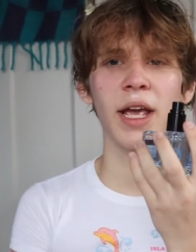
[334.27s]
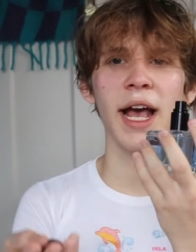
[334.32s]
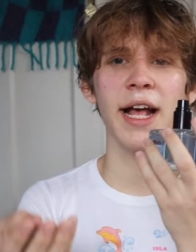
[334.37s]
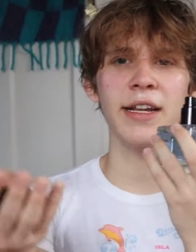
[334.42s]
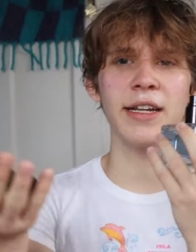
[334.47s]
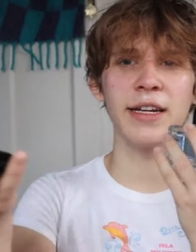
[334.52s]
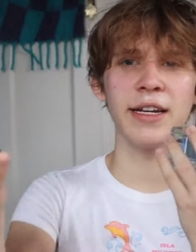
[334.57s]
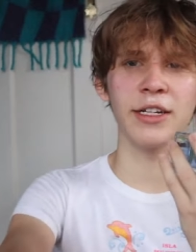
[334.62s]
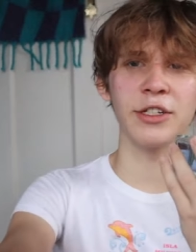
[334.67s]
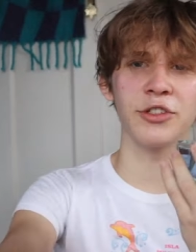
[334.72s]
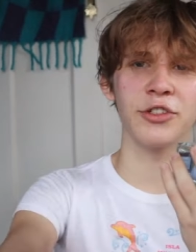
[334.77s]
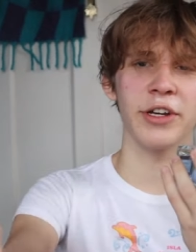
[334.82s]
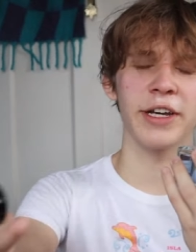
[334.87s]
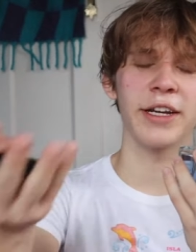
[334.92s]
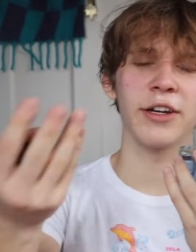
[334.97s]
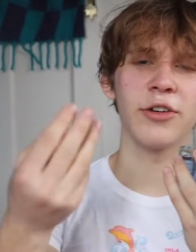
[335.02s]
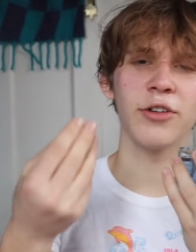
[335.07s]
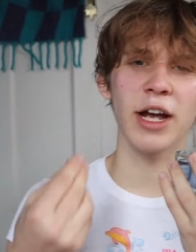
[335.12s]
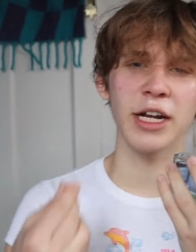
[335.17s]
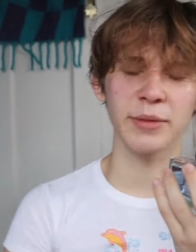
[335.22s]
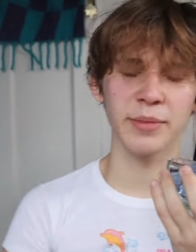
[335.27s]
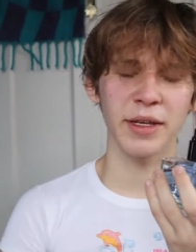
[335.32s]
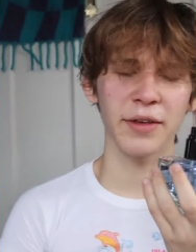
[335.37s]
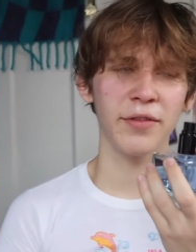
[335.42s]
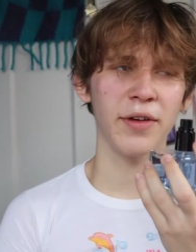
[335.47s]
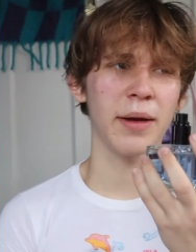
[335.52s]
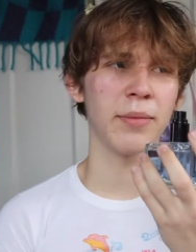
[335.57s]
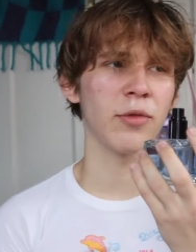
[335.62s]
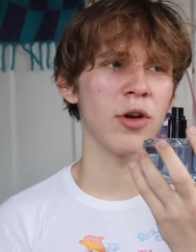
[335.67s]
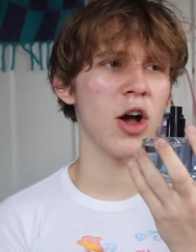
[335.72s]
editing trade, correct me
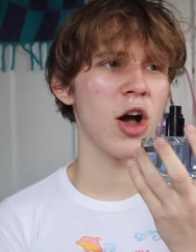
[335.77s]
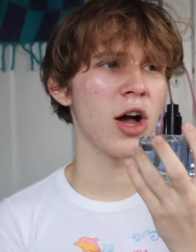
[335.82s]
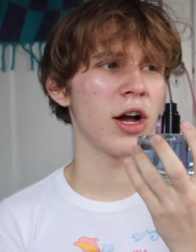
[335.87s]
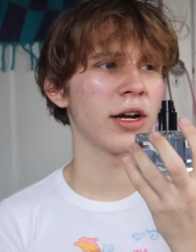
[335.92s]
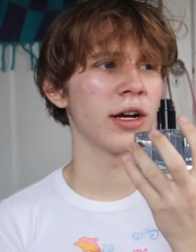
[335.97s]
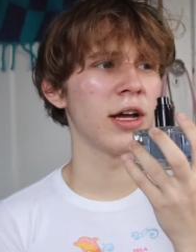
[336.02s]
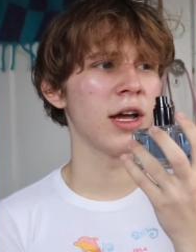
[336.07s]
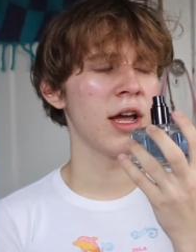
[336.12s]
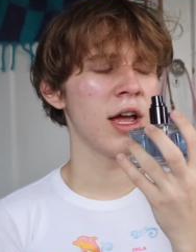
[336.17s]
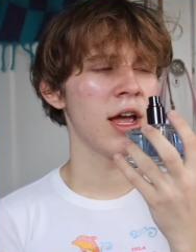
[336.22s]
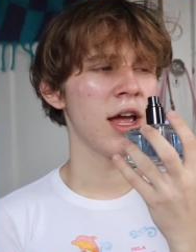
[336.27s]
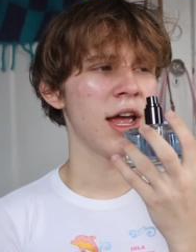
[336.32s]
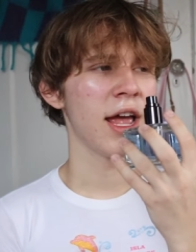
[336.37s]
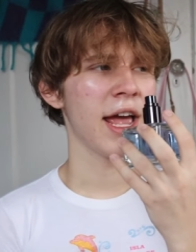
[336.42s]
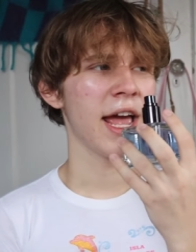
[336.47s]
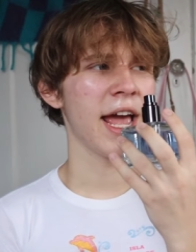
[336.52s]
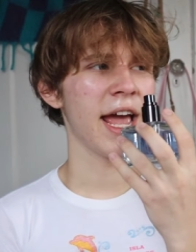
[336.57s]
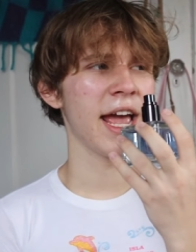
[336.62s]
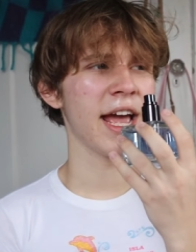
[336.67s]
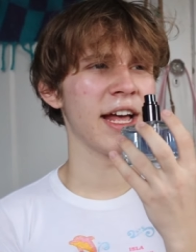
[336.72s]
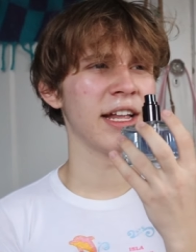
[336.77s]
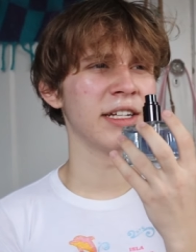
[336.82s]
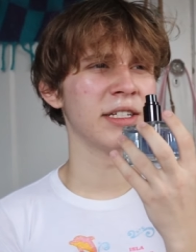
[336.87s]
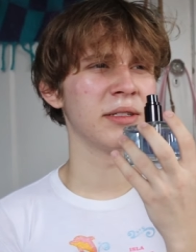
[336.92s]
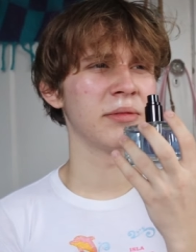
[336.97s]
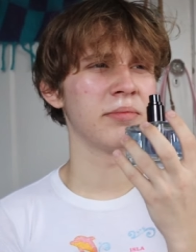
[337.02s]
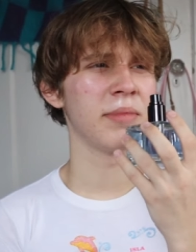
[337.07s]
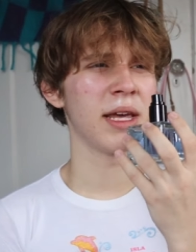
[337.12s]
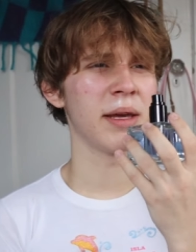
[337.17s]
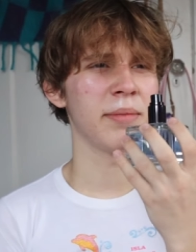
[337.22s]
if I'm wrong,
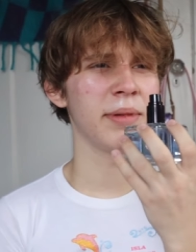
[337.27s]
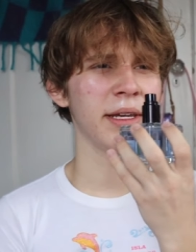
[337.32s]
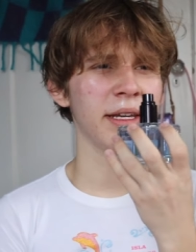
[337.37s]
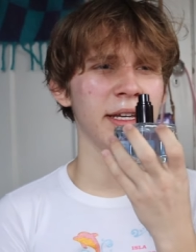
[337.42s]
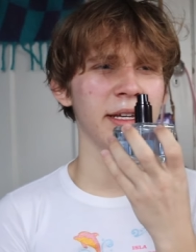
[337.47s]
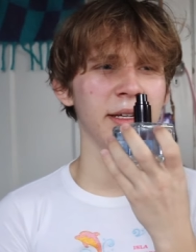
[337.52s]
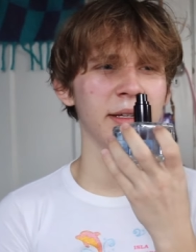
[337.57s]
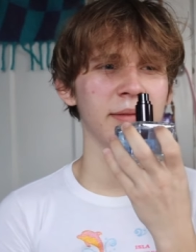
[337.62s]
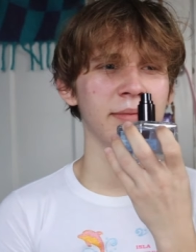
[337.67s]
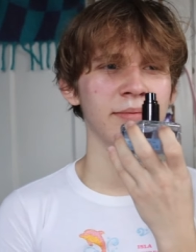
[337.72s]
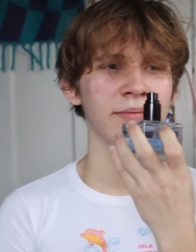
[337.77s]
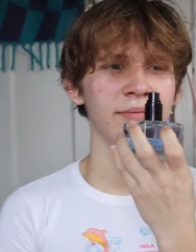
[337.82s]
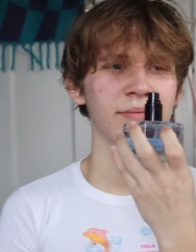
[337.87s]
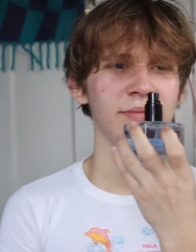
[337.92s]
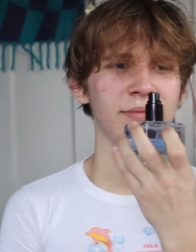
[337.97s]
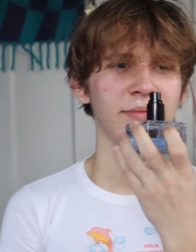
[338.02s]
and maybe